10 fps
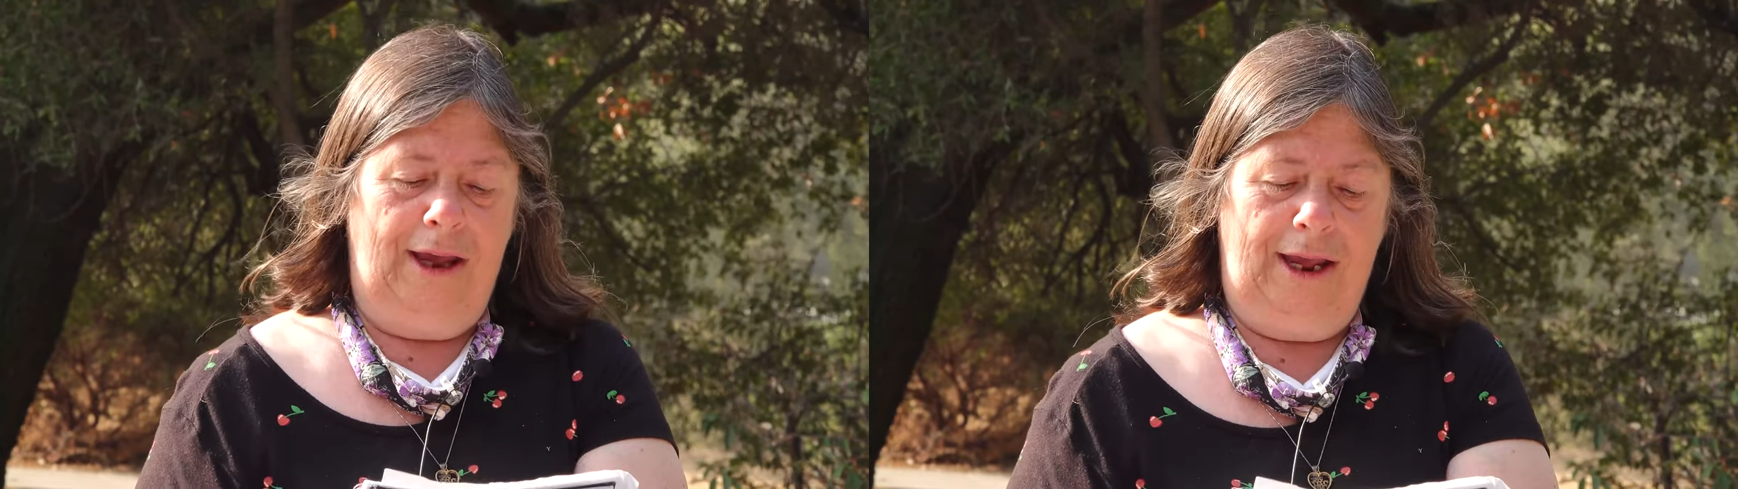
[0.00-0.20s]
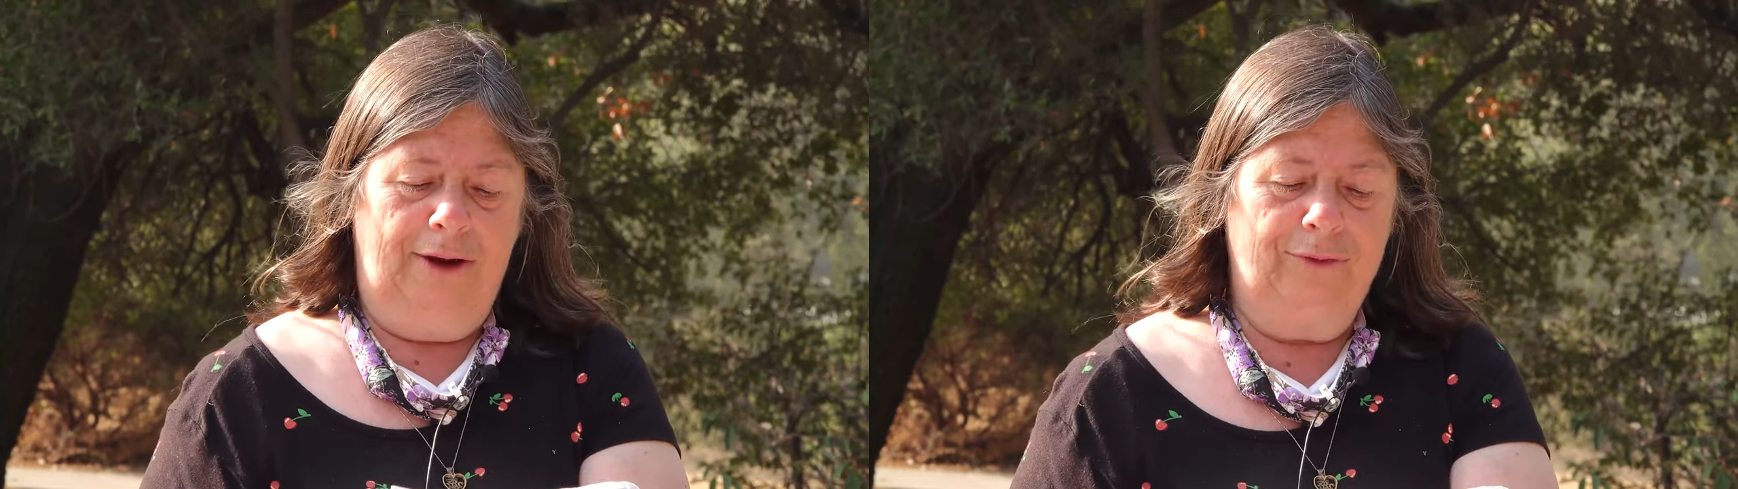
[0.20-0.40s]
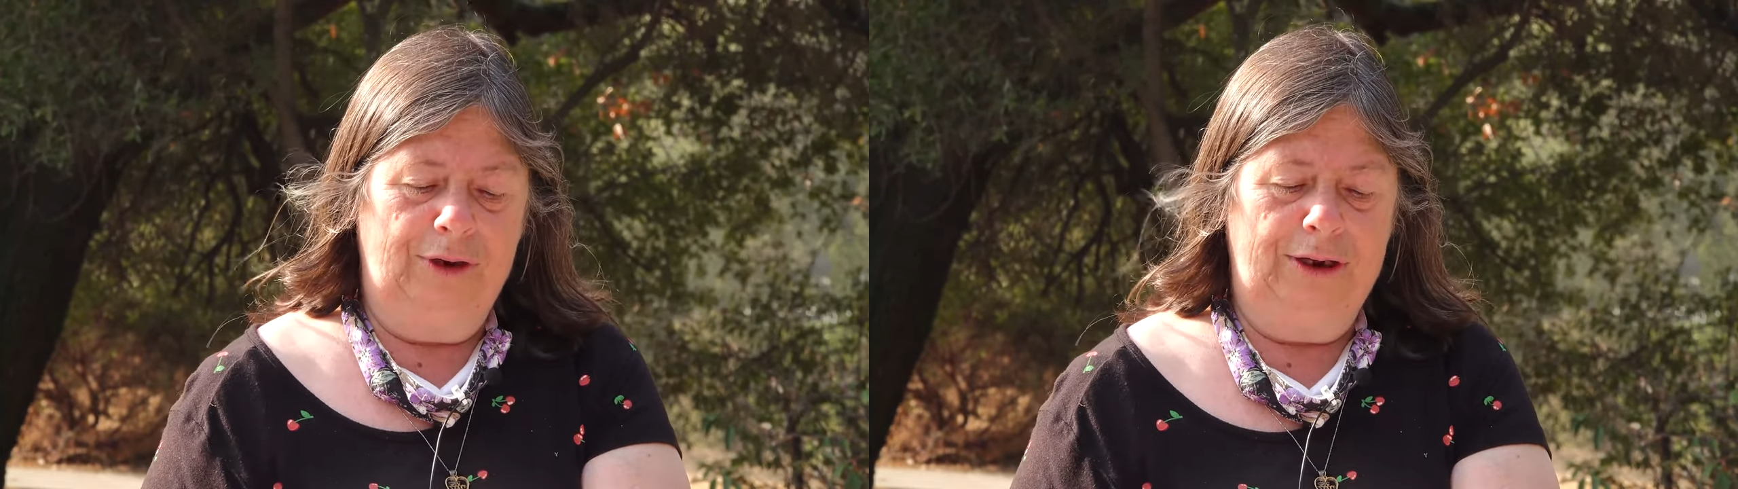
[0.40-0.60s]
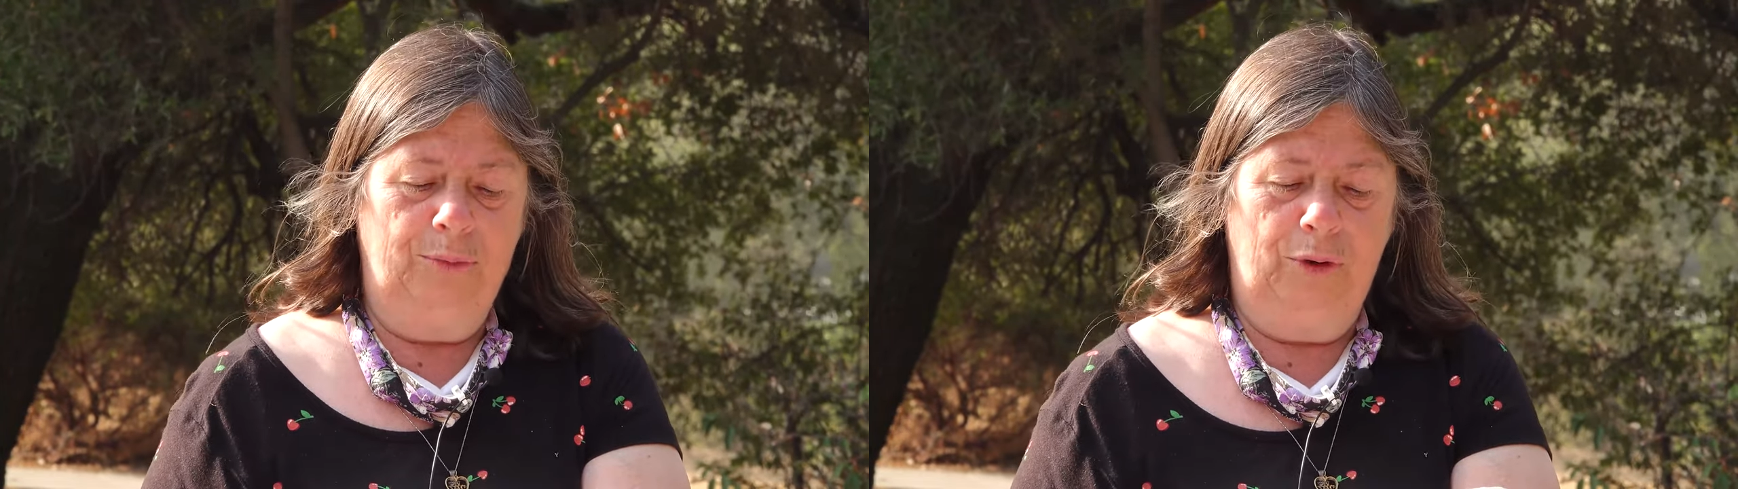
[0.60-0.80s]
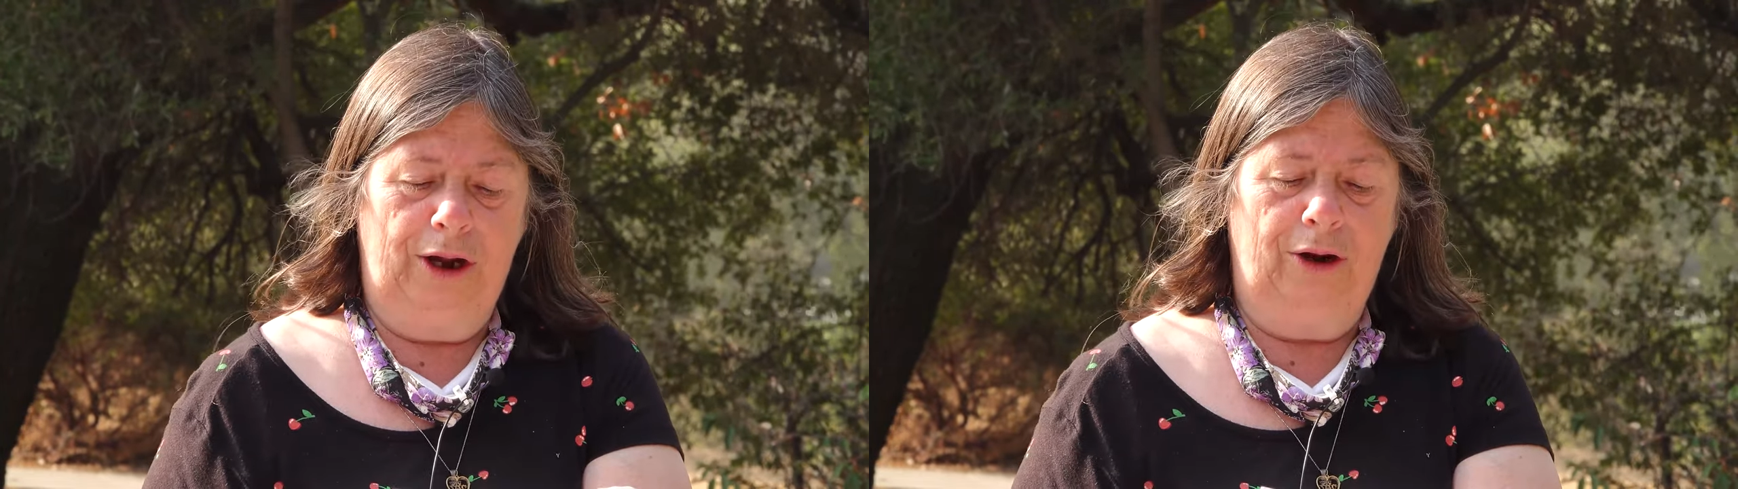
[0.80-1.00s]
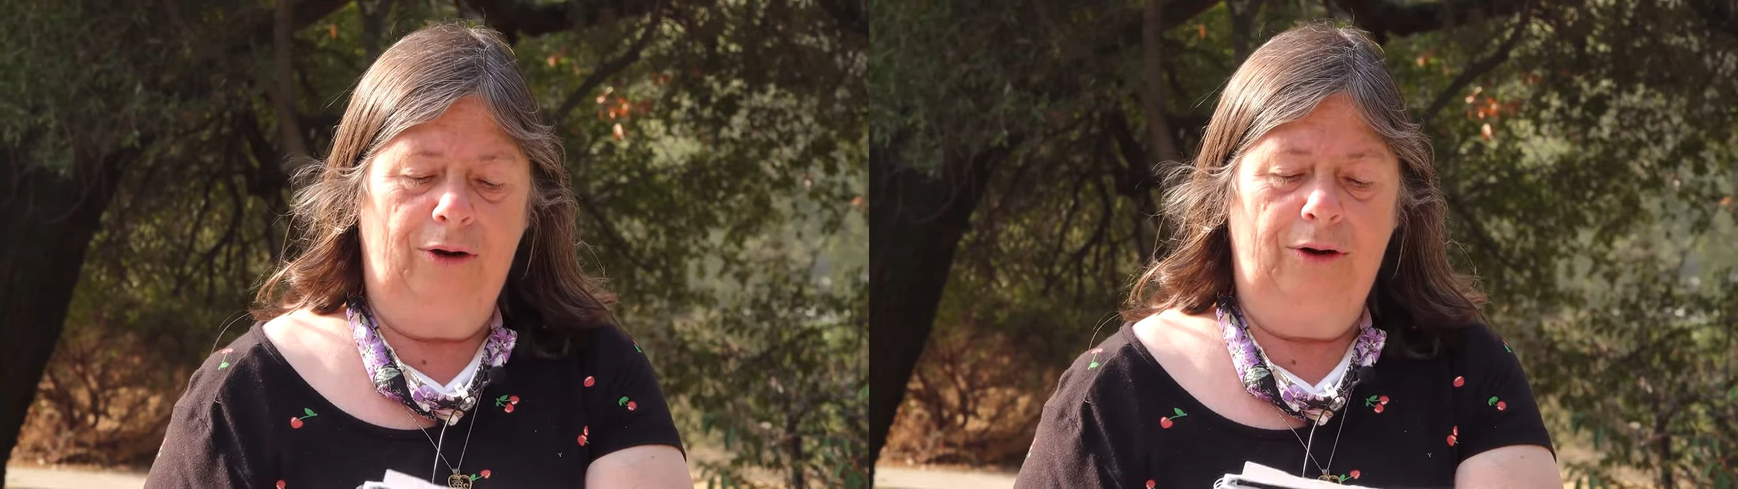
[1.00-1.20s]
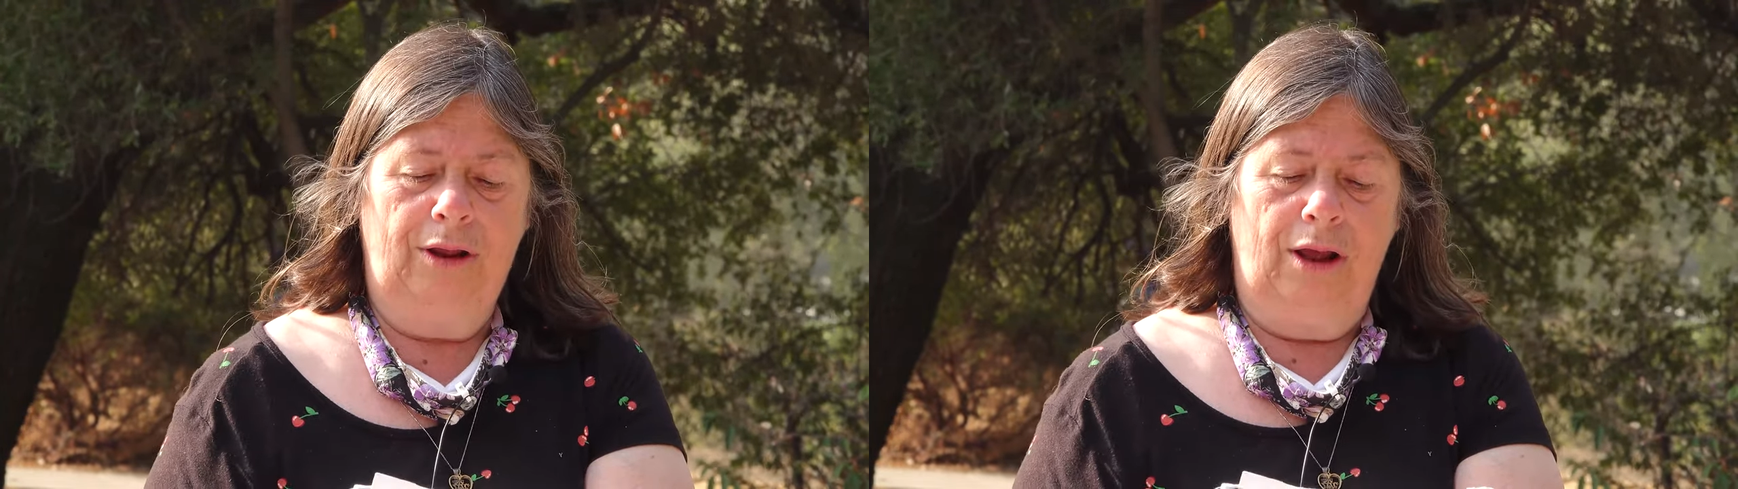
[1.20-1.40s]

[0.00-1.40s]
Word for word: everywhere,